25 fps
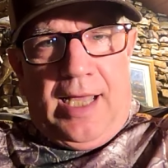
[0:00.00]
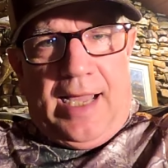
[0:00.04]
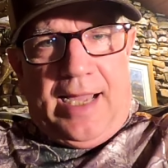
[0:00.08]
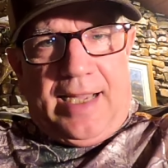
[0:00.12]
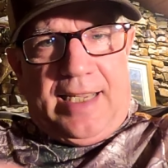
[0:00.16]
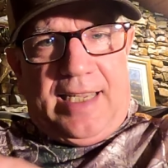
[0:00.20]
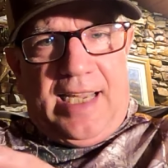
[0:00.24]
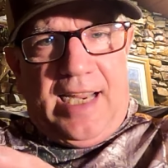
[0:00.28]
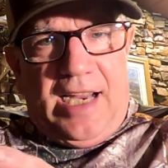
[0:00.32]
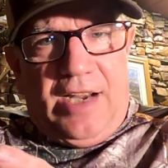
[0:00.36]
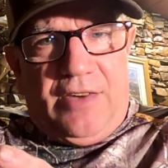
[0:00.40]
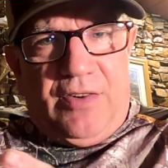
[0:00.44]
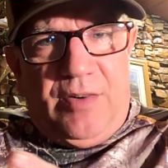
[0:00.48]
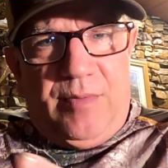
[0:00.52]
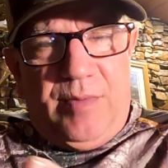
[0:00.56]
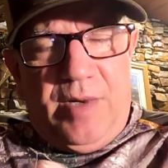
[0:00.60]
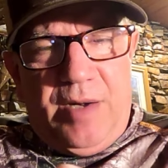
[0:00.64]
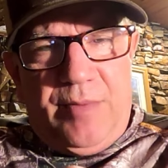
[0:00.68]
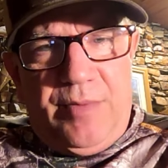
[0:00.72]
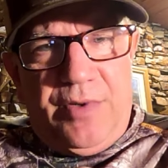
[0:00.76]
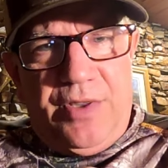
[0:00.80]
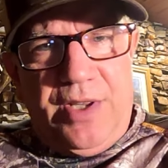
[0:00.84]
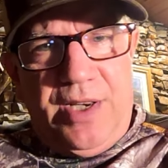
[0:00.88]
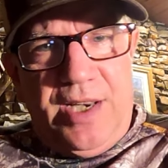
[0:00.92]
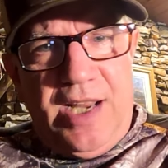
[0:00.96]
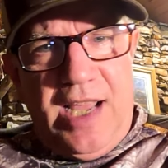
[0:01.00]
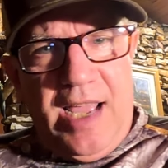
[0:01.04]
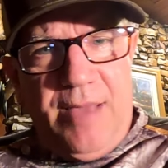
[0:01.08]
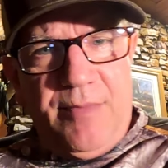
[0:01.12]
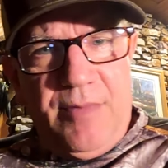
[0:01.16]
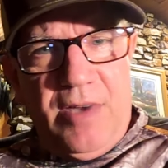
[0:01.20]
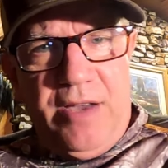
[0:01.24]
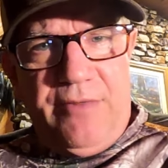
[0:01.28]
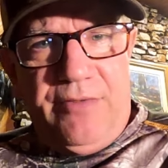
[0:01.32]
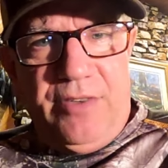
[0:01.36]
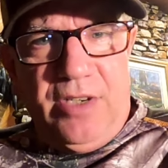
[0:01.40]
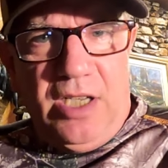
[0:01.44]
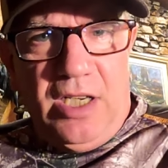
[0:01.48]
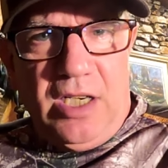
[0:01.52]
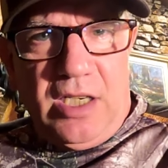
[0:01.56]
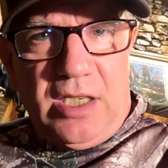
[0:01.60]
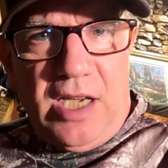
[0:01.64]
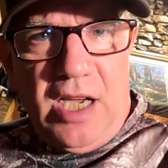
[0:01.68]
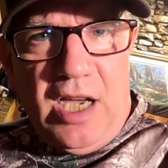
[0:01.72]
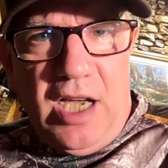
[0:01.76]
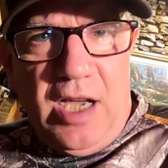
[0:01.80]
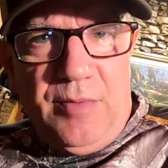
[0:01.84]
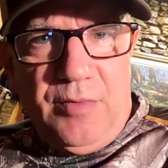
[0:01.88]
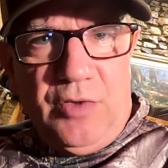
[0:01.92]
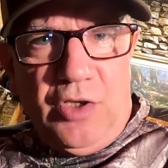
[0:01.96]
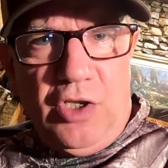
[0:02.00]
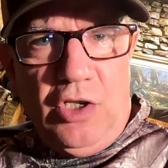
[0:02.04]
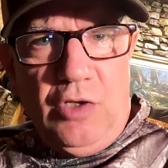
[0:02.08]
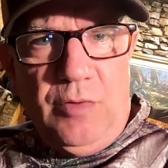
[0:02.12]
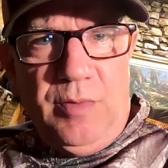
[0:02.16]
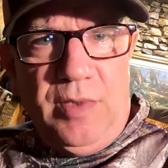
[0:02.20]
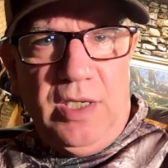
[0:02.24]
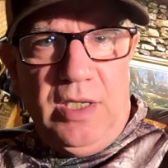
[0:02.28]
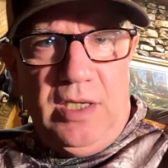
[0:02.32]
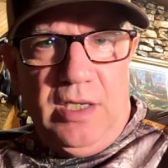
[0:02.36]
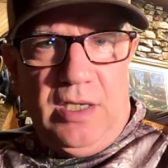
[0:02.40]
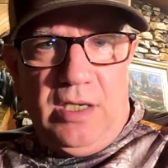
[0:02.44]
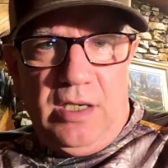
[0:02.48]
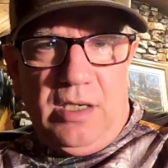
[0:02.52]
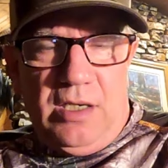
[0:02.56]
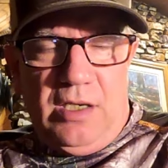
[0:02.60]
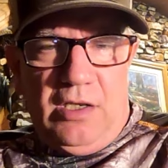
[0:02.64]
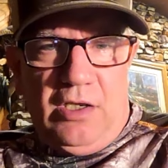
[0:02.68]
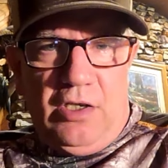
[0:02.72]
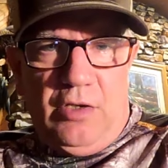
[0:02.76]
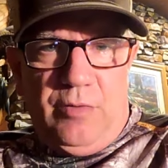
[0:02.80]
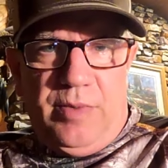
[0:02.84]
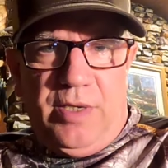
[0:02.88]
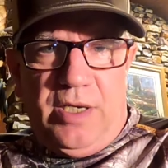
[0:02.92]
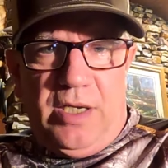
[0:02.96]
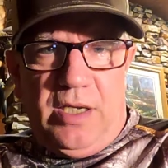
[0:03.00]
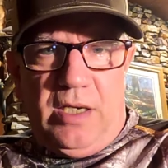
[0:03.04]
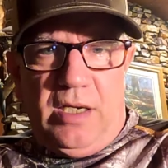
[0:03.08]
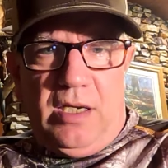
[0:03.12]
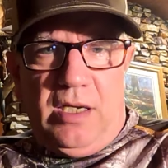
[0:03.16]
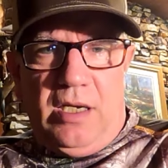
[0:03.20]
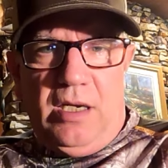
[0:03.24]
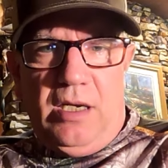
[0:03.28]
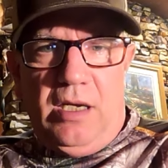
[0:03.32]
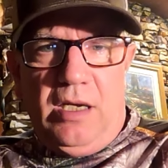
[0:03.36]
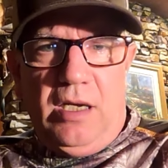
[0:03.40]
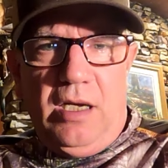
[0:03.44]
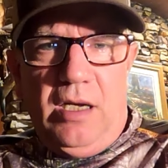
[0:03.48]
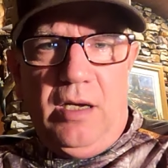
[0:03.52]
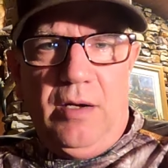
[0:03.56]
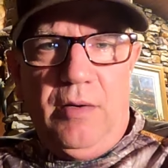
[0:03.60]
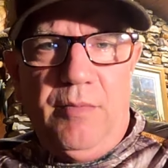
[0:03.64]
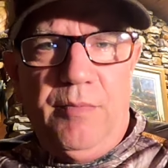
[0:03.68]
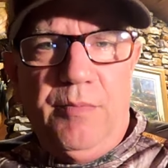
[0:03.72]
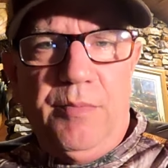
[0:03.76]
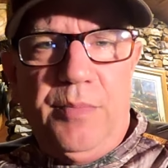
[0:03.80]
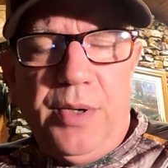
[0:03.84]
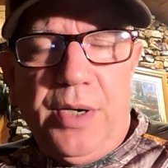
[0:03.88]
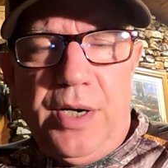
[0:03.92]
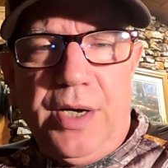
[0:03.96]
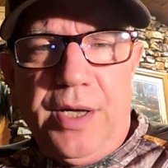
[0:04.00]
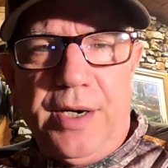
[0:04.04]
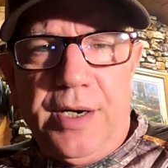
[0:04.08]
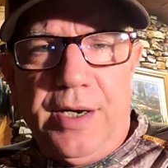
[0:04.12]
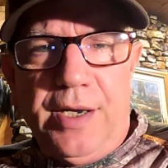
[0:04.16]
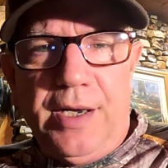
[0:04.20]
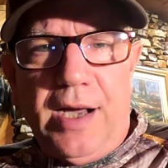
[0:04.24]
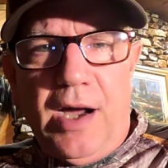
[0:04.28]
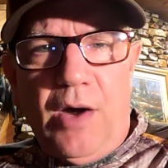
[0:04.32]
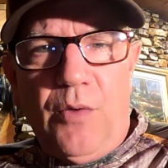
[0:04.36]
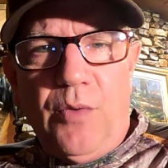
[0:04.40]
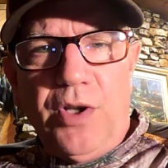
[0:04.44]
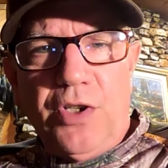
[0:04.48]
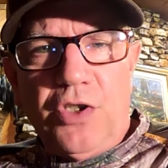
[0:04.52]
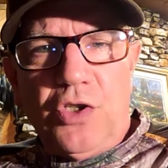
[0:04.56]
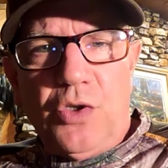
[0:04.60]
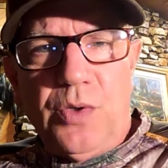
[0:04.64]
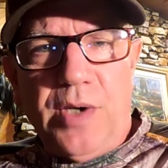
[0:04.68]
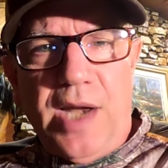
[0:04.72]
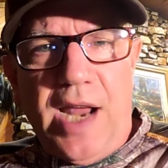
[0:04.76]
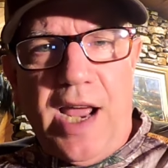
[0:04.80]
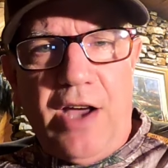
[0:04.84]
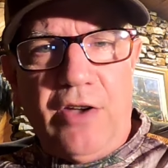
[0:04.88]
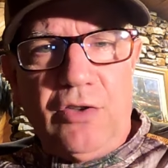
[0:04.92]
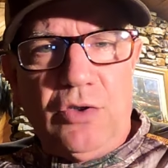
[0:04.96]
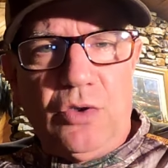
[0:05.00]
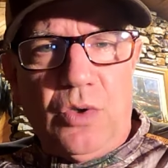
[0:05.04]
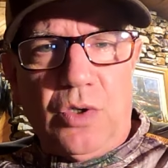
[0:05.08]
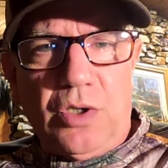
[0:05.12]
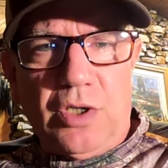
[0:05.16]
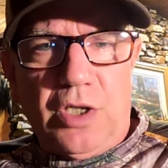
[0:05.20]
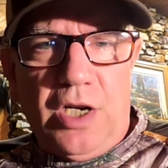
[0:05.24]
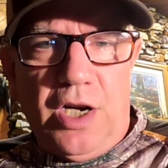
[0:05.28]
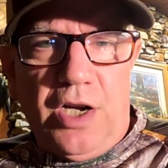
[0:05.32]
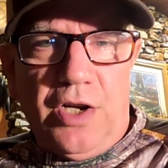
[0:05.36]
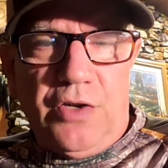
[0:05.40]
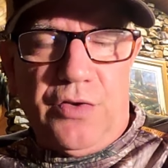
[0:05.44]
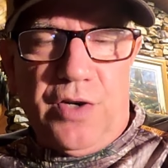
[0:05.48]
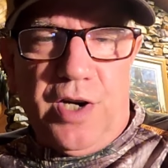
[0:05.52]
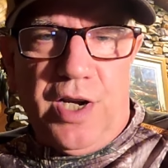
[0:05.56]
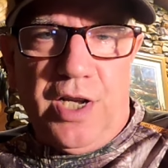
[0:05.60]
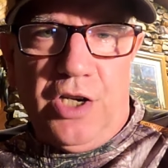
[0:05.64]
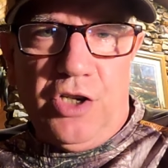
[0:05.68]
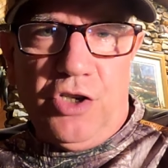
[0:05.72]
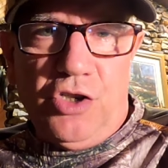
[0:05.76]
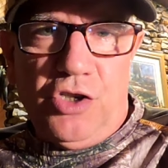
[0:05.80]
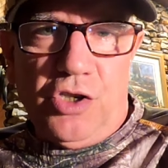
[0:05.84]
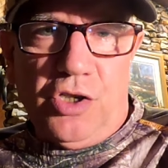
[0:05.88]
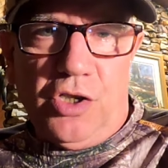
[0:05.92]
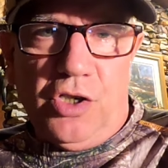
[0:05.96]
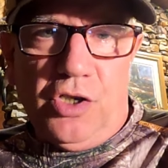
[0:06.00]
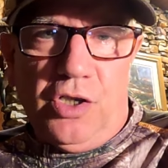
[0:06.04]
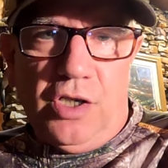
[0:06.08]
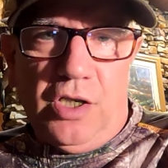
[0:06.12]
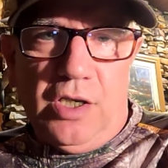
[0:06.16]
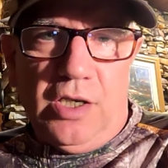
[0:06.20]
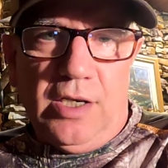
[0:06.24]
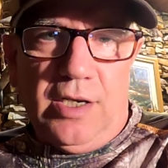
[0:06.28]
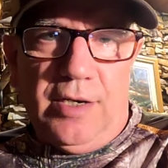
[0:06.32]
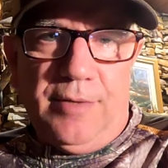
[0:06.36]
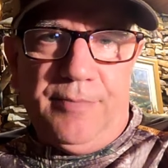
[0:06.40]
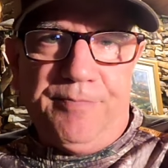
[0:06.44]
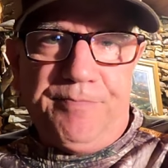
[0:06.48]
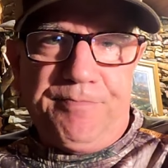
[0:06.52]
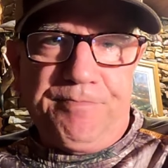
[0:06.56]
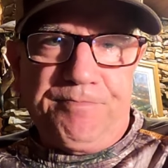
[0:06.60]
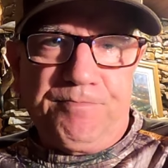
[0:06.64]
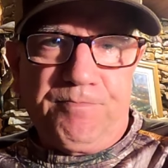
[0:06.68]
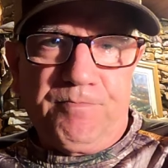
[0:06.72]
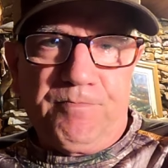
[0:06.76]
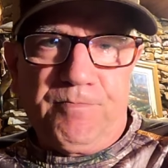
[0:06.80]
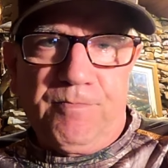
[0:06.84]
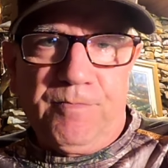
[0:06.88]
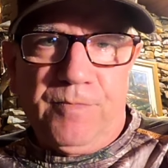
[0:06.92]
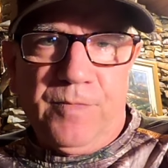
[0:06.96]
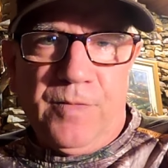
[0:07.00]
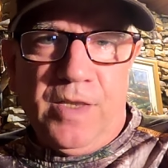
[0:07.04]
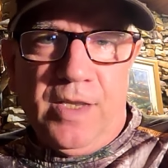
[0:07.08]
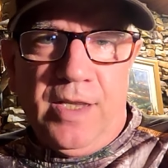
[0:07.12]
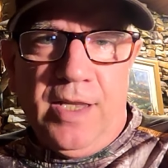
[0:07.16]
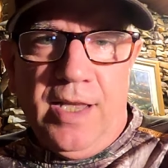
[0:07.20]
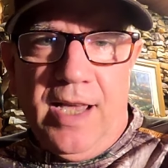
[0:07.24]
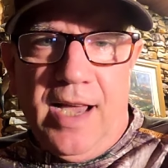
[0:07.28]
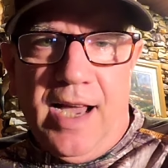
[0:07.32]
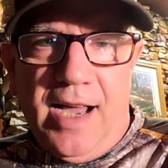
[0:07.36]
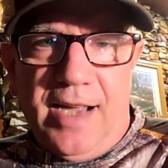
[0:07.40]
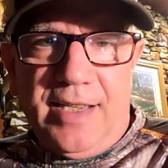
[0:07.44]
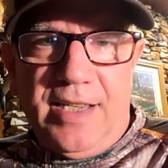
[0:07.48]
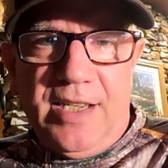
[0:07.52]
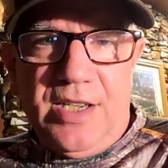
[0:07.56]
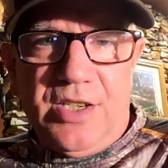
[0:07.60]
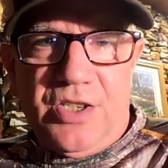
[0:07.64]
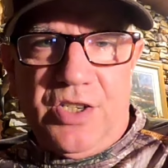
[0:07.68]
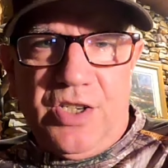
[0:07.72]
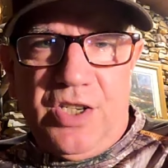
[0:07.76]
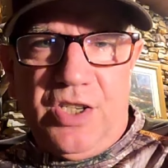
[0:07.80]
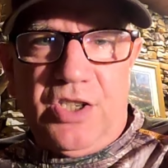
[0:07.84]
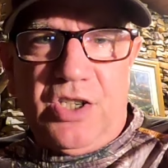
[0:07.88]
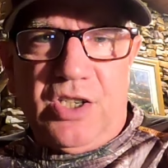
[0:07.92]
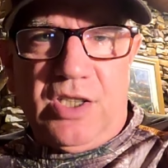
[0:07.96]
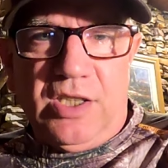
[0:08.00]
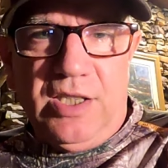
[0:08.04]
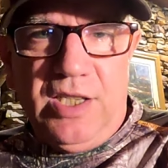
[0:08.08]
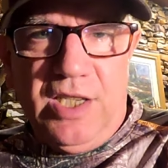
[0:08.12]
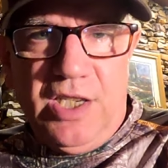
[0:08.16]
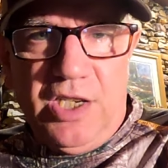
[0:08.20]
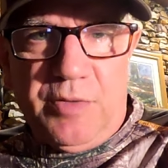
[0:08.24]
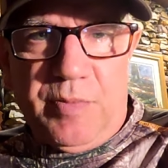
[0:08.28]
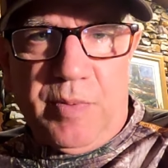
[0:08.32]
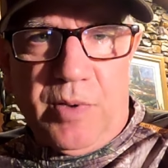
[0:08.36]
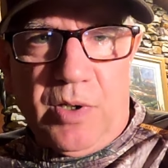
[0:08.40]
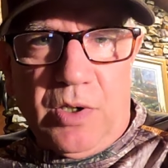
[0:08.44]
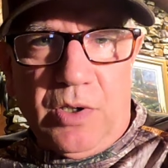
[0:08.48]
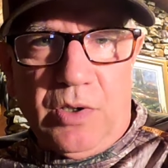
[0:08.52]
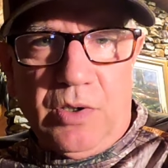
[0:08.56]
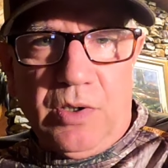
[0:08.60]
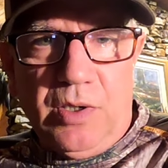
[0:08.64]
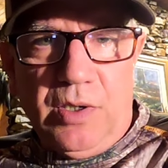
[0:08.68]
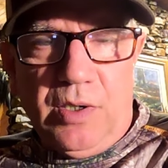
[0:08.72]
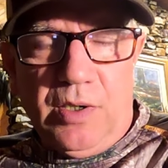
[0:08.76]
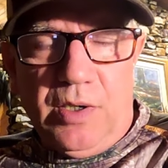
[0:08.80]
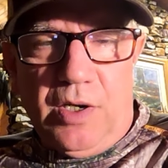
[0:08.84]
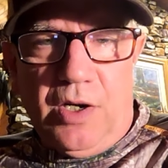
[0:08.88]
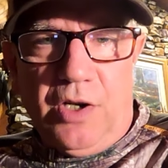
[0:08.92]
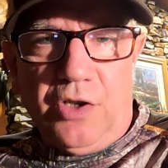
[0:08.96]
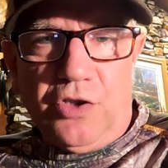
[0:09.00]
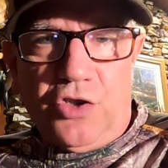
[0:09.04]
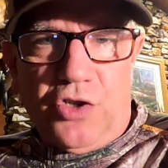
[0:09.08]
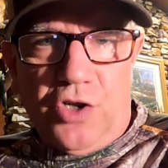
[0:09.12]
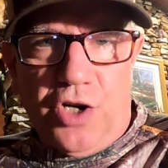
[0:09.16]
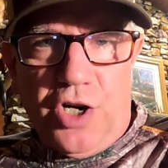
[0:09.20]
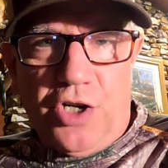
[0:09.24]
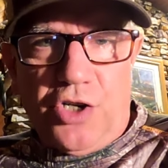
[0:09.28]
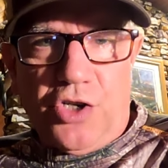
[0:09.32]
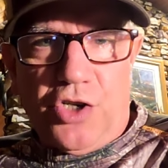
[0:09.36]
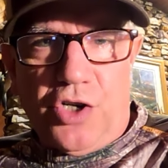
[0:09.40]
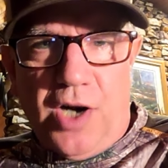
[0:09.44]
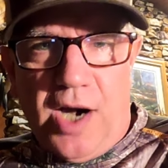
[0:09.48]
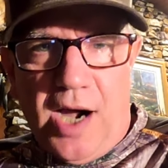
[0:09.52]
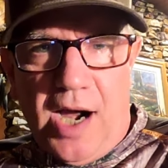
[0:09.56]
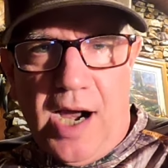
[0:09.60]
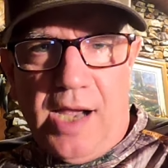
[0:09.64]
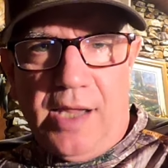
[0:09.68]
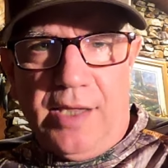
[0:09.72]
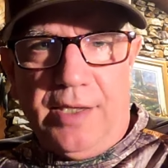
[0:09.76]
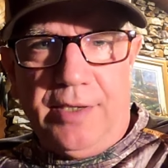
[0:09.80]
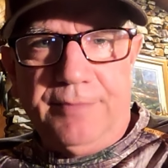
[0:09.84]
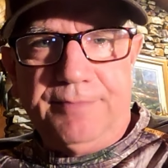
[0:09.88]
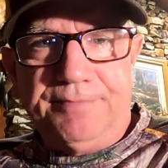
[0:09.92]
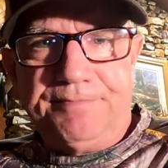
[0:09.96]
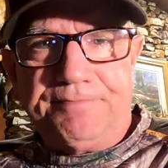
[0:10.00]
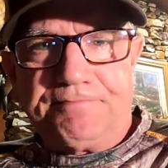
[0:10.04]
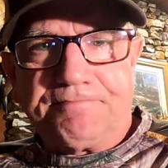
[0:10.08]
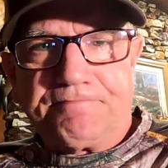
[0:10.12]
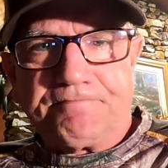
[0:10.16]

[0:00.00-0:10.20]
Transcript: I can't remember the name of it. It'll come to me here in a little bit. But I went to an outdoor gun range. I guess it's Leesburg on Treasure Island.